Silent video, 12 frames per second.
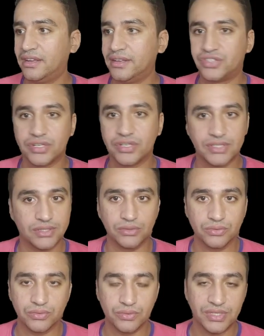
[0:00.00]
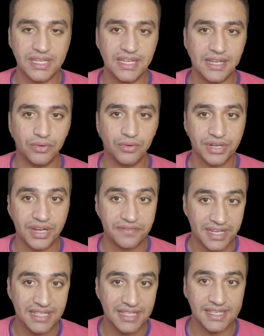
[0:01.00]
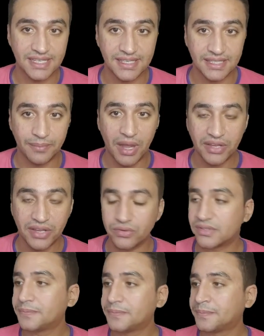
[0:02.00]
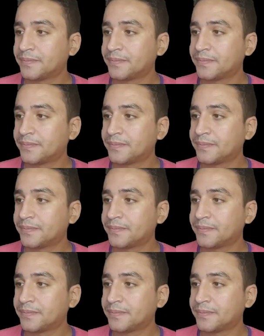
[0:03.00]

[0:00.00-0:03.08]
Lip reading: just to see or navigate the system icons.